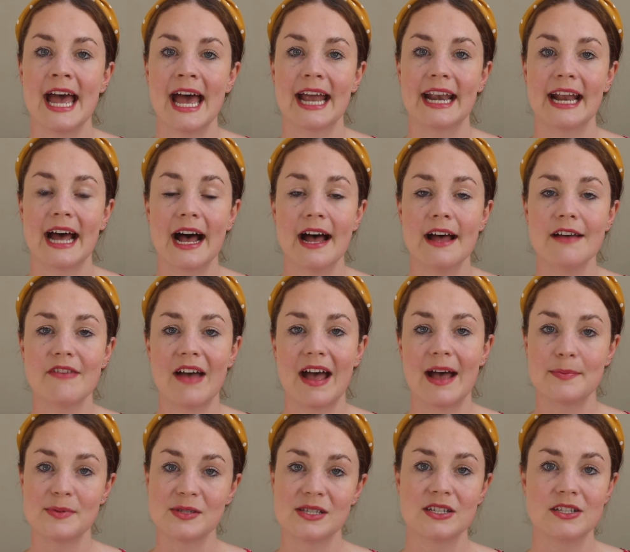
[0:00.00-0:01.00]
and I've
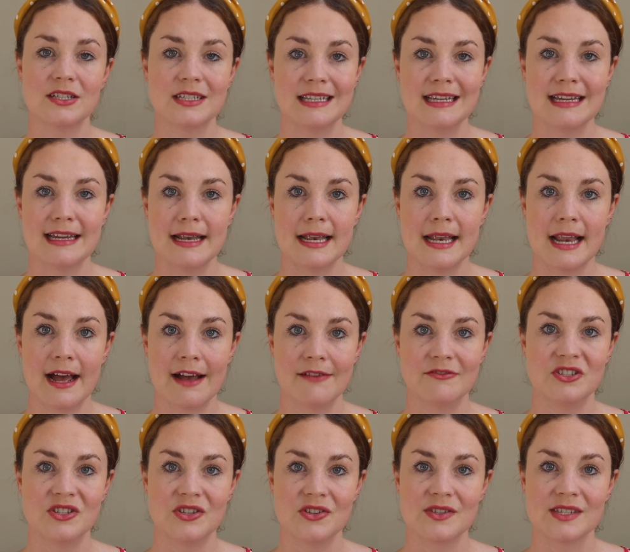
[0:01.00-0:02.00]
absolutely
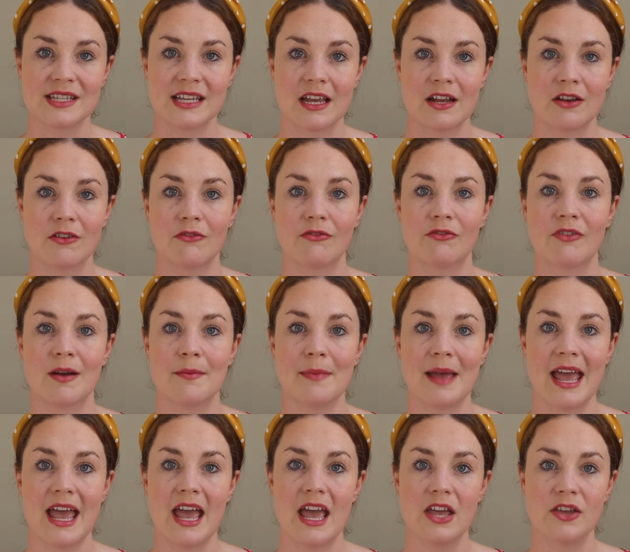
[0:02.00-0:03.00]
loved using it from
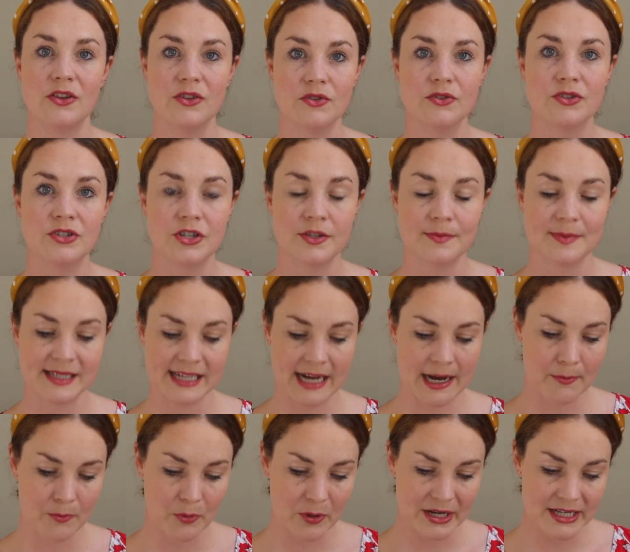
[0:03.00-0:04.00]
a YouTube
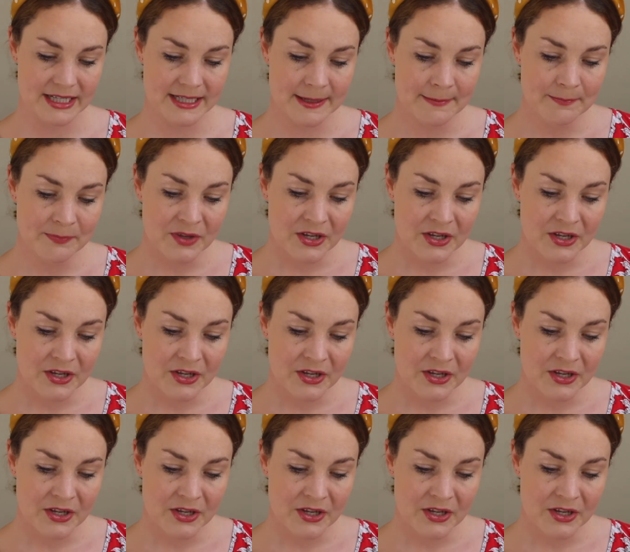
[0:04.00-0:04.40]
standpoint.